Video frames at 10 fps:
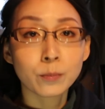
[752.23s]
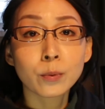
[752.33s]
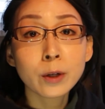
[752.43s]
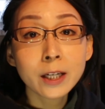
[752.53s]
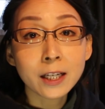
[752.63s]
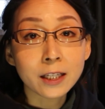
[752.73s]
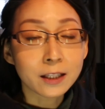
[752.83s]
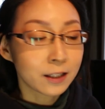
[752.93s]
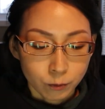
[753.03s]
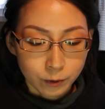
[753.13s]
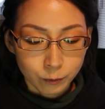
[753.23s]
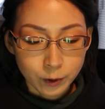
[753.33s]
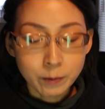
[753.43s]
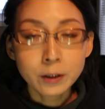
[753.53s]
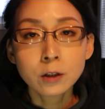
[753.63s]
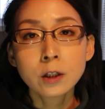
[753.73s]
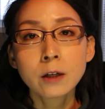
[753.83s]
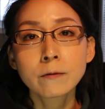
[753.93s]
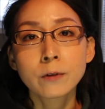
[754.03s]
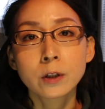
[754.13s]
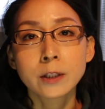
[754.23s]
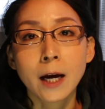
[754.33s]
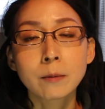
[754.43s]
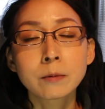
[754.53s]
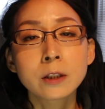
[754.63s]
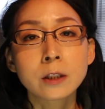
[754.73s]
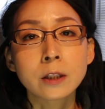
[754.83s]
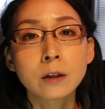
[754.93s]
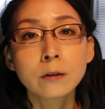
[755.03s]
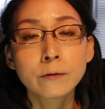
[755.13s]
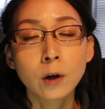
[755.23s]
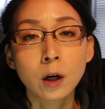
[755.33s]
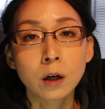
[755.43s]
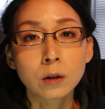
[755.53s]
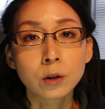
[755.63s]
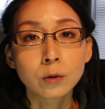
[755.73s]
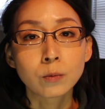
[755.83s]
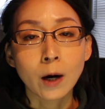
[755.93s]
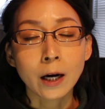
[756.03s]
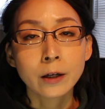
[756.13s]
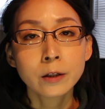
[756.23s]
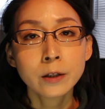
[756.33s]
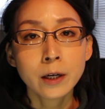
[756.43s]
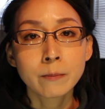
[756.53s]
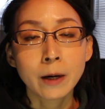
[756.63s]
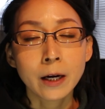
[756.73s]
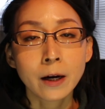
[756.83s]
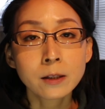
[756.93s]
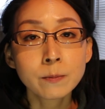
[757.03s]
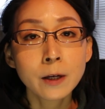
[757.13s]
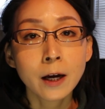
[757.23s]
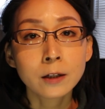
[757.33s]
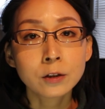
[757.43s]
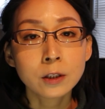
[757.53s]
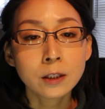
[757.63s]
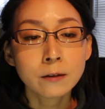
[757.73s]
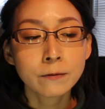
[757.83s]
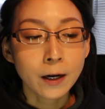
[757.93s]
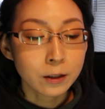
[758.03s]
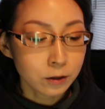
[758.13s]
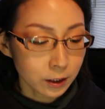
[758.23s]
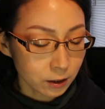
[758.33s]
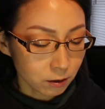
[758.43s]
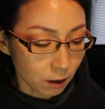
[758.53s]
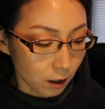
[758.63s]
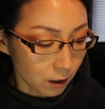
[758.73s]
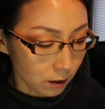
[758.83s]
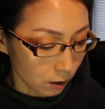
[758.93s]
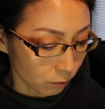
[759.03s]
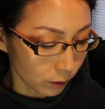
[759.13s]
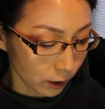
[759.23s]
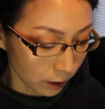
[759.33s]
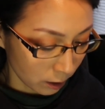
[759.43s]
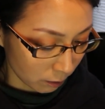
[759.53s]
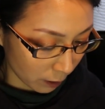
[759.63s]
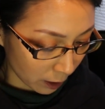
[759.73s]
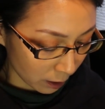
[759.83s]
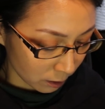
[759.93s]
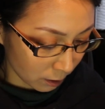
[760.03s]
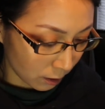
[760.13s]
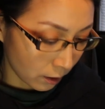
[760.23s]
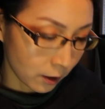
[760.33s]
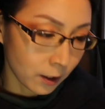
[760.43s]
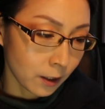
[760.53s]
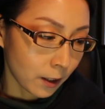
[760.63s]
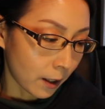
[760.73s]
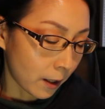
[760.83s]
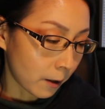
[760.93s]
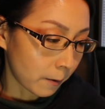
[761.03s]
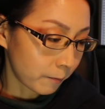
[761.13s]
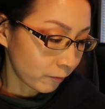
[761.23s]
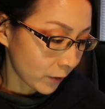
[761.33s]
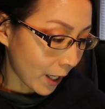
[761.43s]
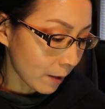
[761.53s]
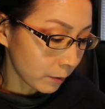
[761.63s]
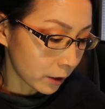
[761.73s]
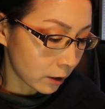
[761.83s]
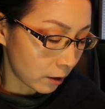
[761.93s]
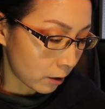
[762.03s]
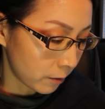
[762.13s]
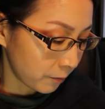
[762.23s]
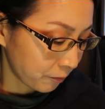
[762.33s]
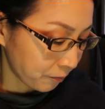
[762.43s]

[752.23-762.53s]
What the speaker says: pretty. We've been looking for a tablet deal for a good while, and my husband actually finally saw a really great tablet deal.